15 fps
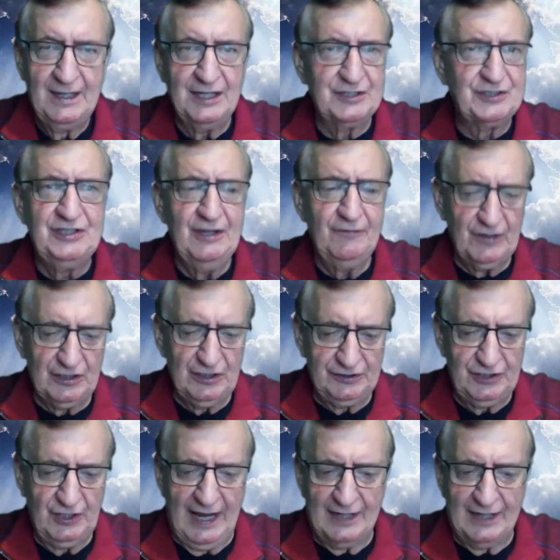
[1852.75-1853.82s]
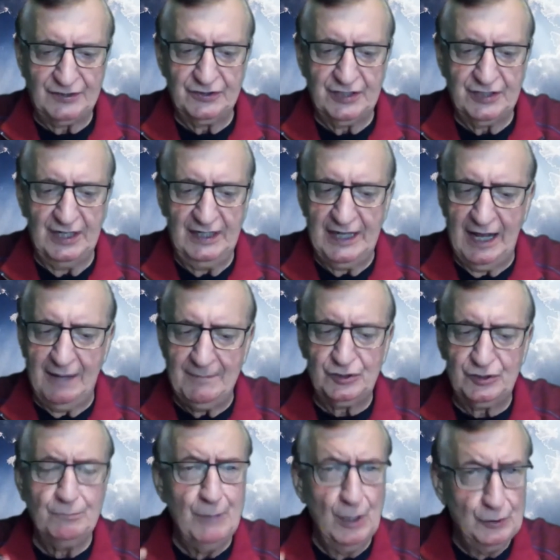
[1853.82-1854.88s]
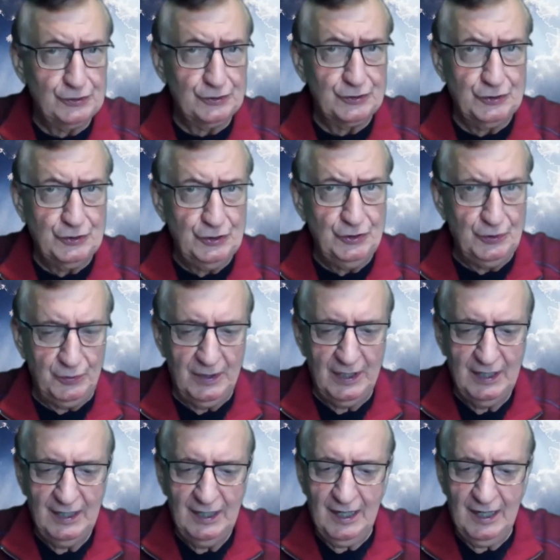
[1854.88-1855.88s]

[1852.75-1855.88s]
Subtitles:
It's difficult to ascertain how much Moses knew